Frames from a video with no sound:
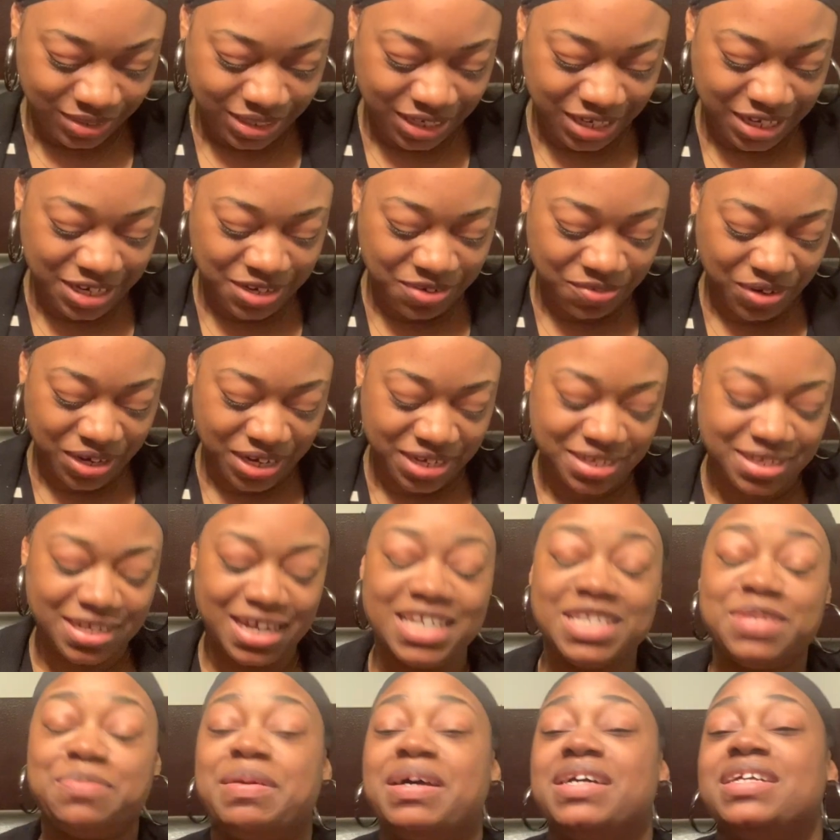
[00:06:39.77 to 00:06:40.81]
Anyways,
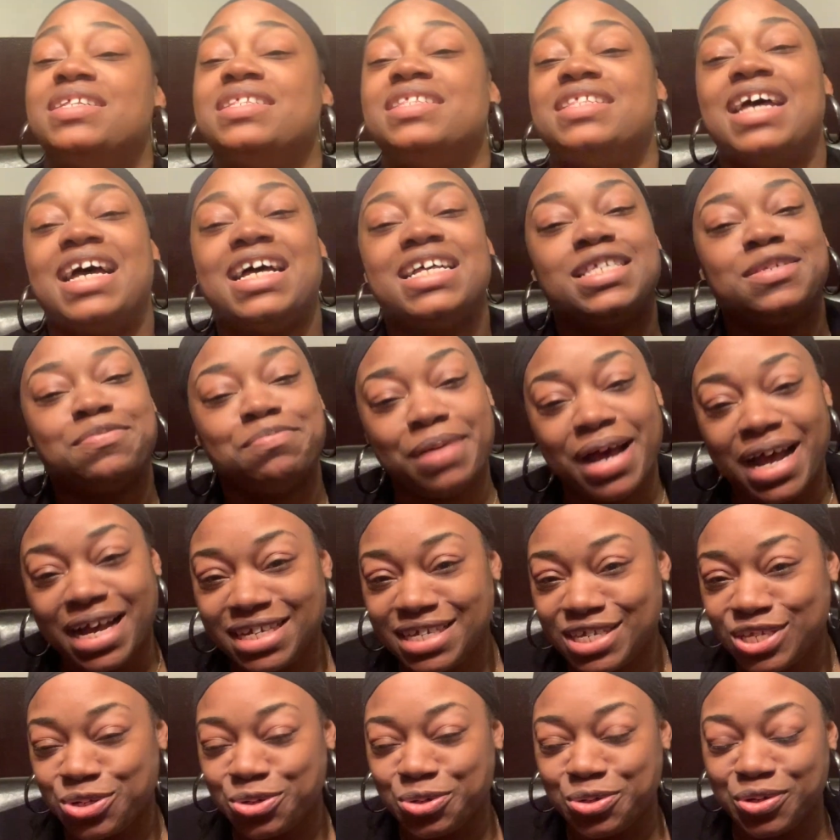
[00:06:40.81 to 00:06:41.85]
that's my
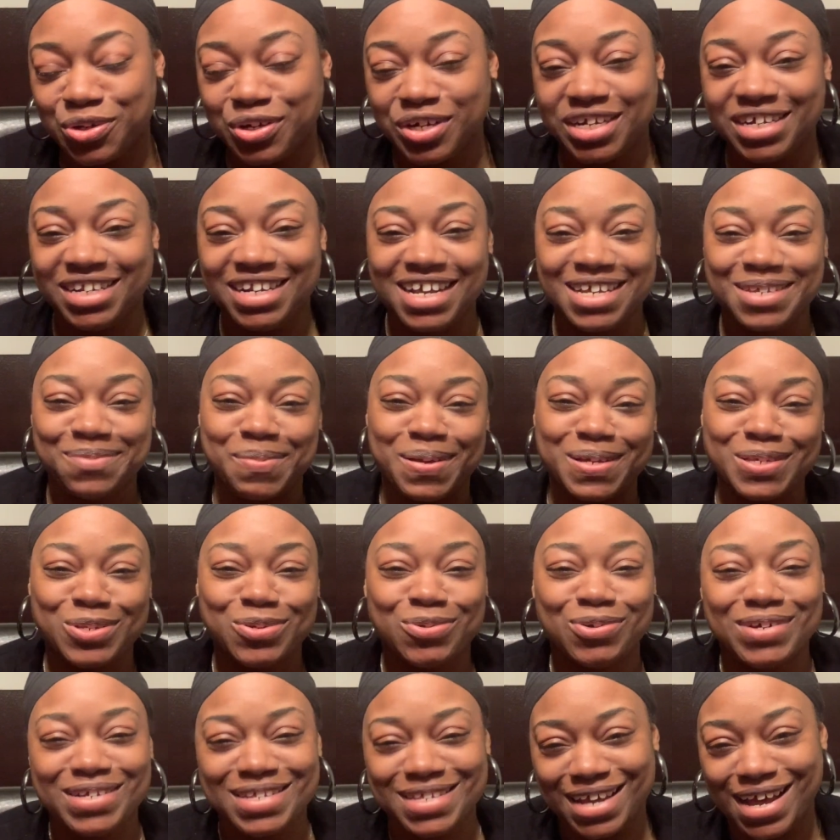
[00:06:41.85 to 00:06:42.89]
story. That's my
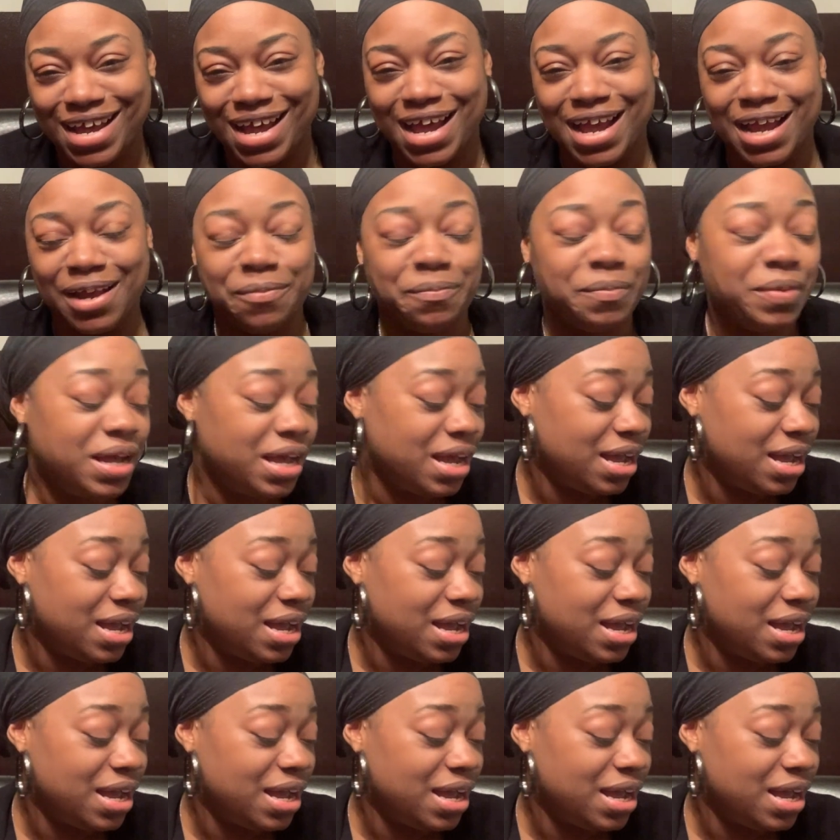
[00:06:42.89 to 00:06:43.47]
story time.